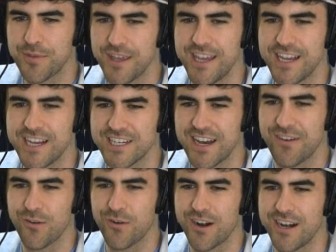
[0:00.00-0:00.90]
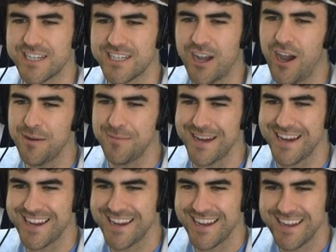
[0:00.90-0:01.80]
thing's everywhere. It's on
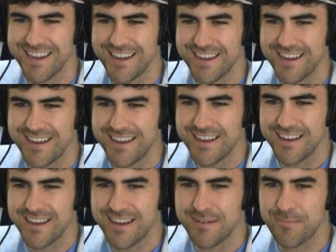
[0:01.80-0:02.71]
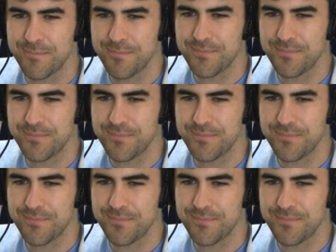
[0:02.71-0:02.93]
me. Um,